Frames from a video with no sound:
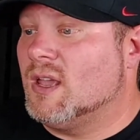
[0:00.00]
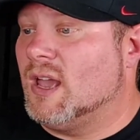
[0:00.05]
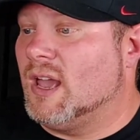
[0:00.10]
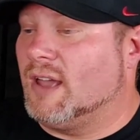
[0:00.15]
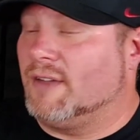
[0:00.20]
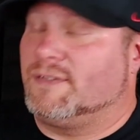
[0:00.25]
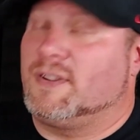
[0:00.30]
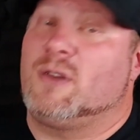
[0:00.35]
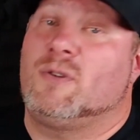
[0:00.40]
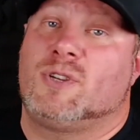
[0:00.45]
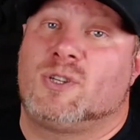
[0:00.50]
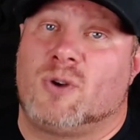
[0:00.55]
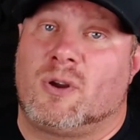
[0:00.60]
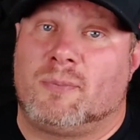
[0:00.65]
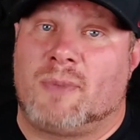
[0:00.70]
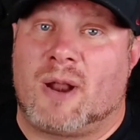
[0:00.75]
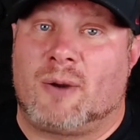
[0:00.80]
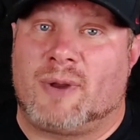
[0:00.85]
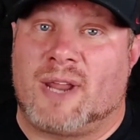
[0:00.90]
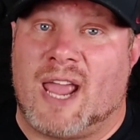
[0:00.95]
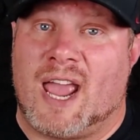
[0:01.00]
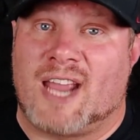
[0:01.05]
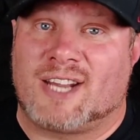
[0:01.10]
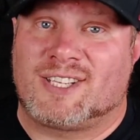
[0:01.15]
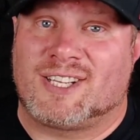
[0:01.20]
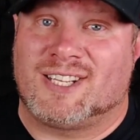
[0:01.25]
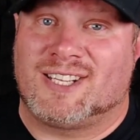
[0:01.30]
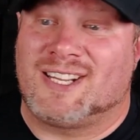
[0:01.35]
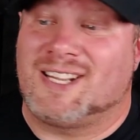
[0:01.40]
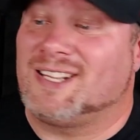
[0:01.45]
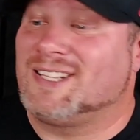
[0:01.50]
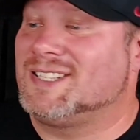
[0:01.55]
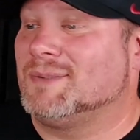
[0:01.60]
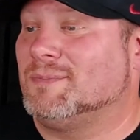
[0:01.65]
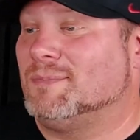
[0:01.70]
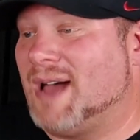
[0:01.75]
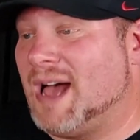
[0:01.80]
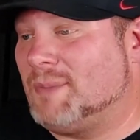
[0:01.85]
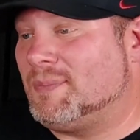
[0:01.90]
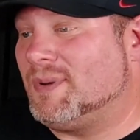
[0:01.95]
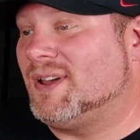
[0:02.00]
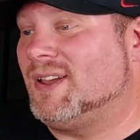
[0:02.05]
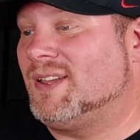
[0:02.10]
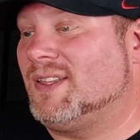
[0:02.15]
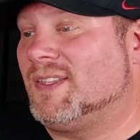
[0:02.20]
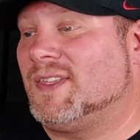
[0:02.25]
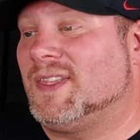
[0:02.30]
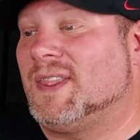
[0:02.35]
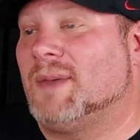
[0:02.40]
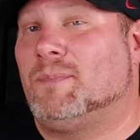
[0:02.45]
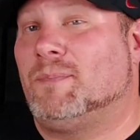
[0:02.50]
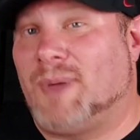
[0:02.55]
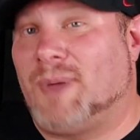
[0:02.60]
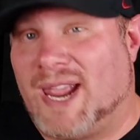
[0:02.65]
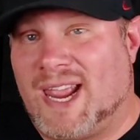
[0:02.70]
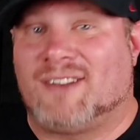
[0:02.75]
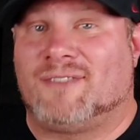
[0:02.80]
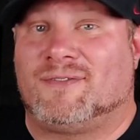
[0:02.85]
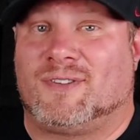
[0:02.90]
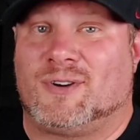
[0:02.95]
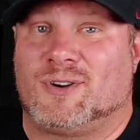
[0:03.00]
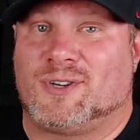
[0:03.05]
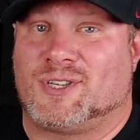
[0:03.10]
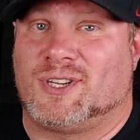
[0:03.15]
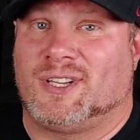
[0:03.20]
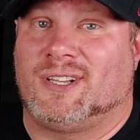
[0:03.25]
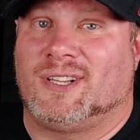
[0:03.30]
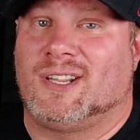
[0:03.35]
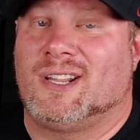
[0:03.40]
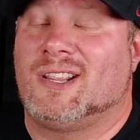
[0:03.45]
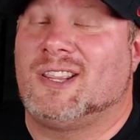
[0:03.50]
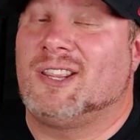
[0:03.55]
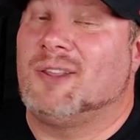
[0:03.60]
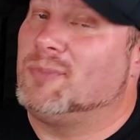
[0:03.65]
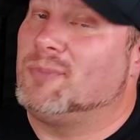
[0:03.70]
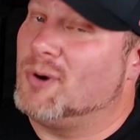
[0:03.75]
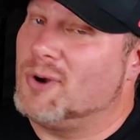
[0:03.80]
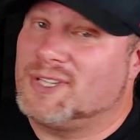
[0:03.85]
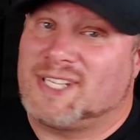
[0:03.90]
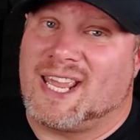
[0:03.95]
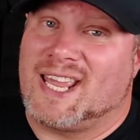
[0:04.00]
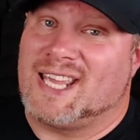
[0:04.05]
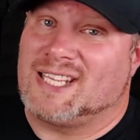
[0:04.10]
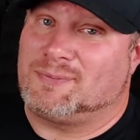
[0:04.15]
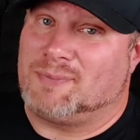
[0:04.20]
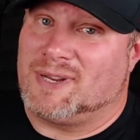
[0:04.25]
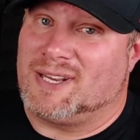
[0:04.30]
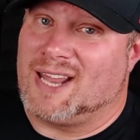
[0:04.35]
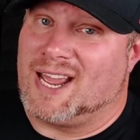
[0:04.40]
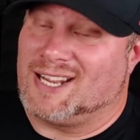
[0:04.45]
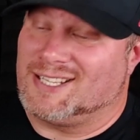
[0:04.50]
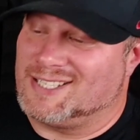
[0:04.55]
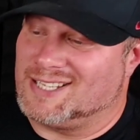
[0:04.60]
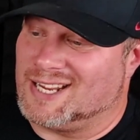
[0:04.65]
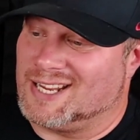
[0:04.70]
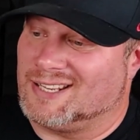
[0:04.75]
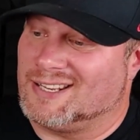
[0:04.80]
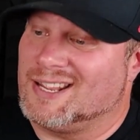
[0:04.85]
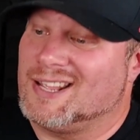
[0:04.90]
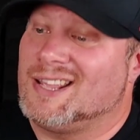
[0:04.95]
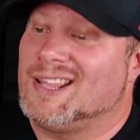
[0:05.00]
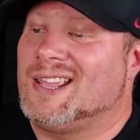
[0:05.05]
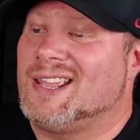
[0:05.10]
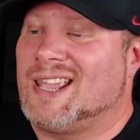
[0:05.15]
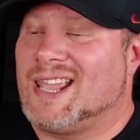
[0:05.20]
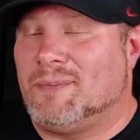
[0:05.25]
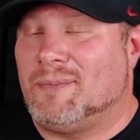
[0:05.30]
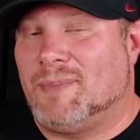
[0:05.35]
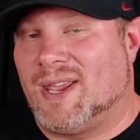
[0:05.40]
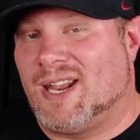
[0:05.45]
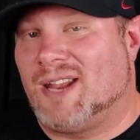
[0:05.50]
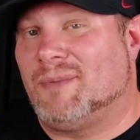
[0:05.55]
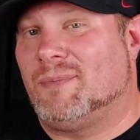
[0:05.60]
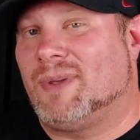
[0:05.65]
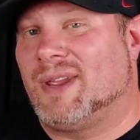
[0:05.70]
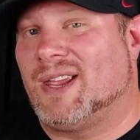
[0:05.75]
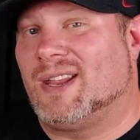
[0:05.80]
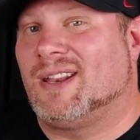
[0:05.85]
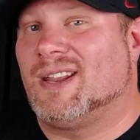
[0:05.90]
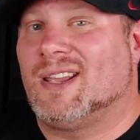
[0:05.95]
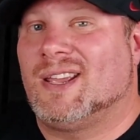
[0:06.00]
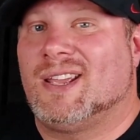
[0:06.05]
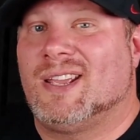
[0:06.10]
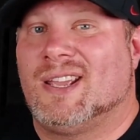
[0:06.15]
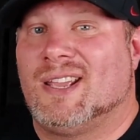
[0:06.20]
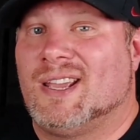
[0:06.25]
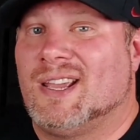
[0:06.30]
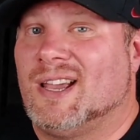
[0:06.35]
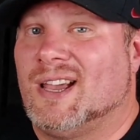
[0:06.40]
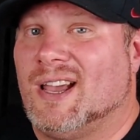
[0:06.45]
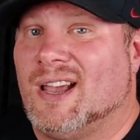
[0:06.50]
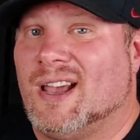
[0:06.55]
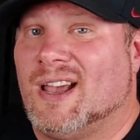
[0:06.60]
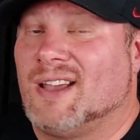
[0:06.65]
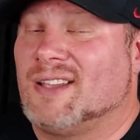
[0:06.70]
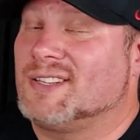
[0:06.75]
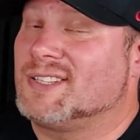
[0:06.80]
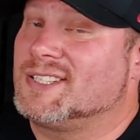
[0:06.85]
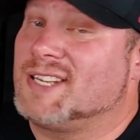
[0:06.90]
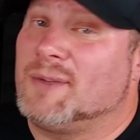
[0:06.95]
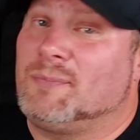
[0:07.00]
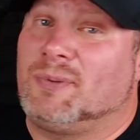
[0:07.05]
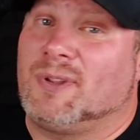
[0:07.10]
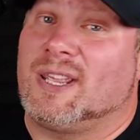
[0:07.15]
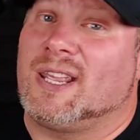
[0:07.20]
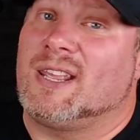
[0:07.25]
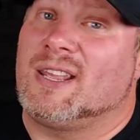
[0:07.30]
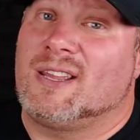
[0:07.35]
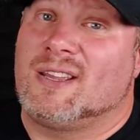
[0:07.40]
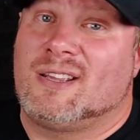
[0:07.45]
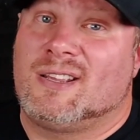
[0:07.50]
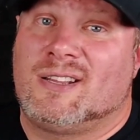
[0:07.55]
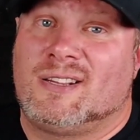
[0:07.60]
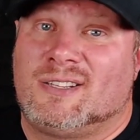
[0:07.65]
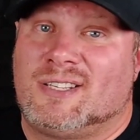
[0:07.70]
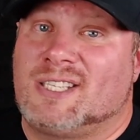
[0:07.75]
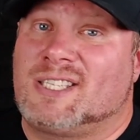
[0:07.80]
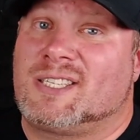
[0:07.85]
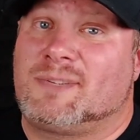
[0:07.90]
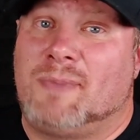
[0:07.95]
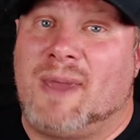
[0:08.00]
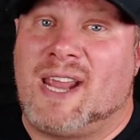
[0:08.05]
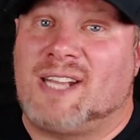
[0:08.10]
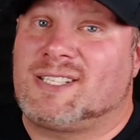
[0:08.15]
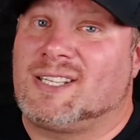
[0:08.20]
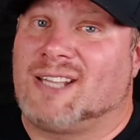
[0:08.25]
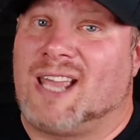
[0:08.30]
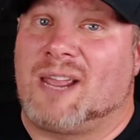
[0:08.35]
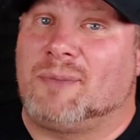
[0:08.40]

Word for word: Uh, if you enjoyed my reaction to MAPA, the band version, the boys at S B nineteen and Ben and Ben, uh, simply just smash the